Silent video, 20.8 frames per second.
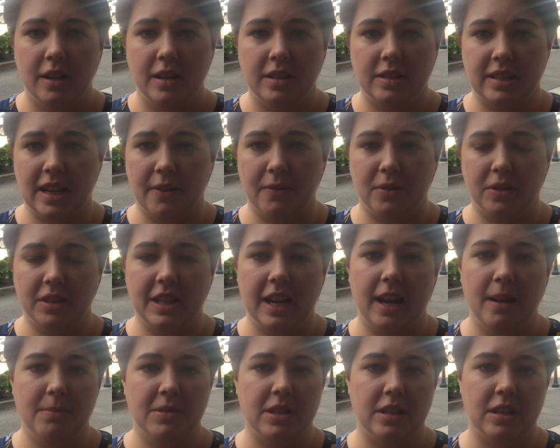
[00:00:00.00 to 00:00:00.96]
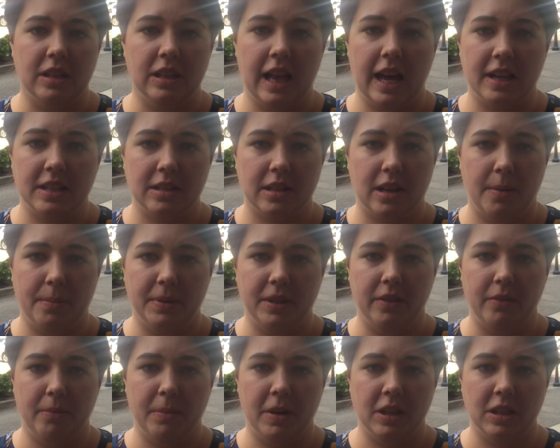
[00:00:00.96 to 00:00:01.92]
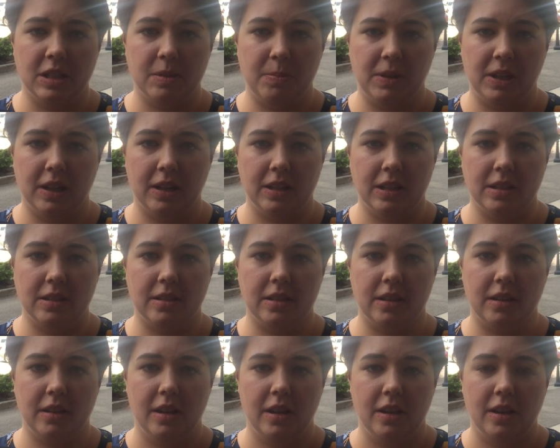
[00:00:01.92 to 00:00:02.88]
several times in the last couple of months because